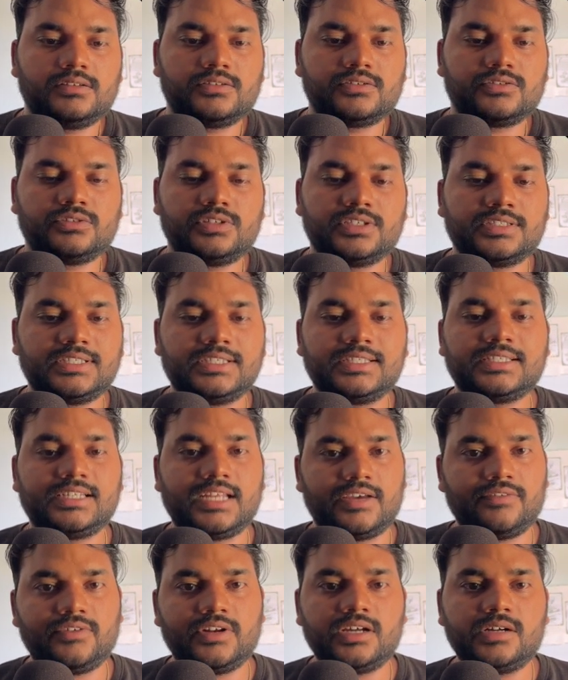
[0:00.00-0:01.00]
So this is
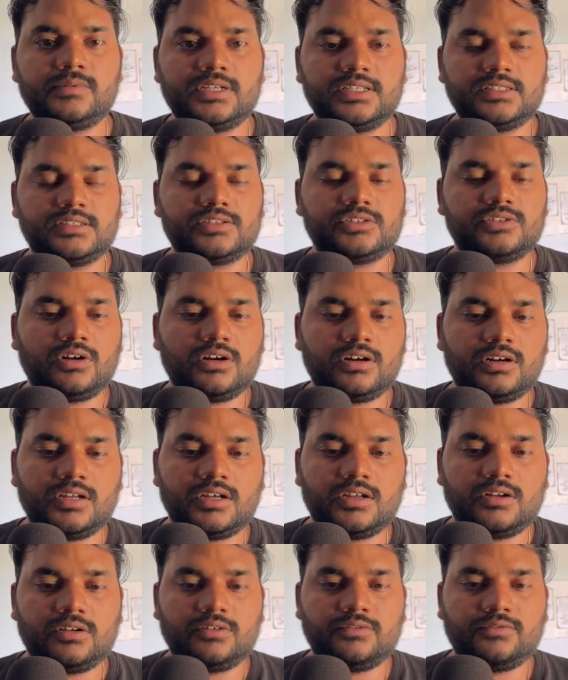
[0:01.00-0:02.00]
developed, this is not
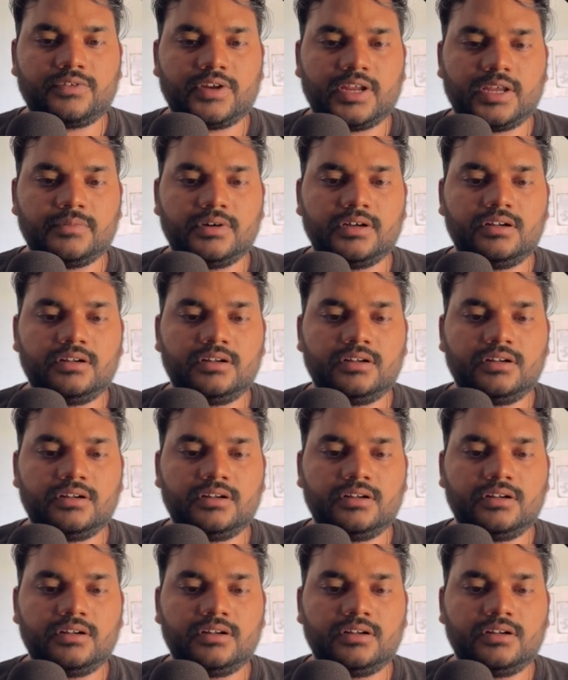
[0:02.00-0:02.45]
done on Framer,